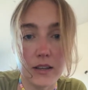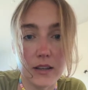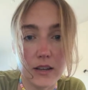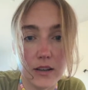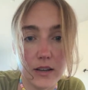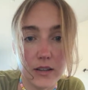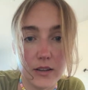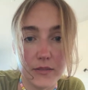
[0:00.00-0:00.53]

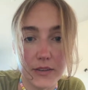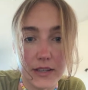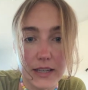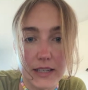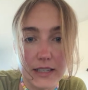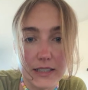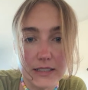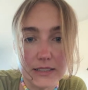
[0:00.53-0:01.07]
I love the
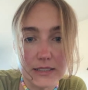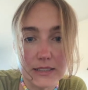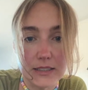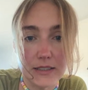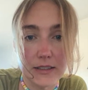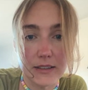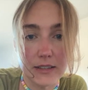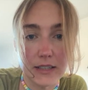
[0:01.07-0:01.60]
kitties.
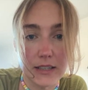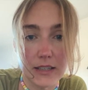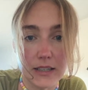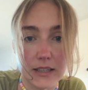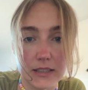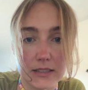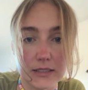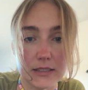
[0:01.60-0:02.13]

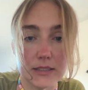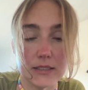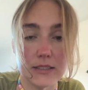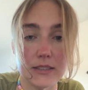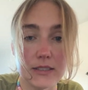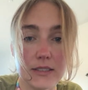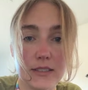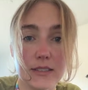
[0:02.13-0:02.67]
Thanks.
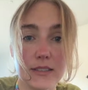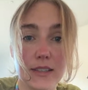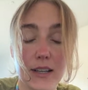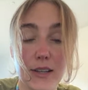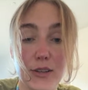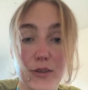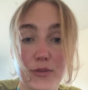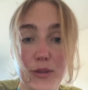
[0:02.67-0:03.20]
I
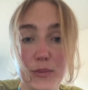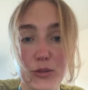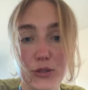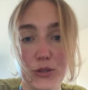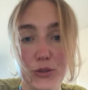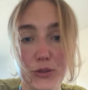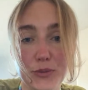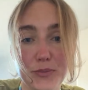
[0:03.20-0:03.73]
love them
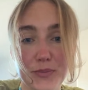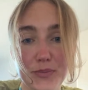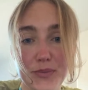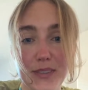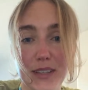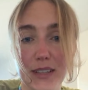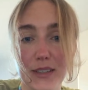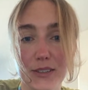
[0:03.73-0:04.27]
too.
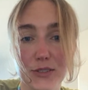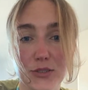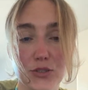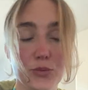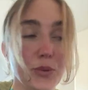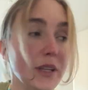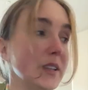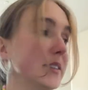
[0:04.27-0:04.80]
They are so
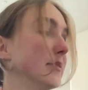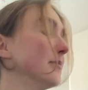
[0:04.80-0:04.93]
sweet.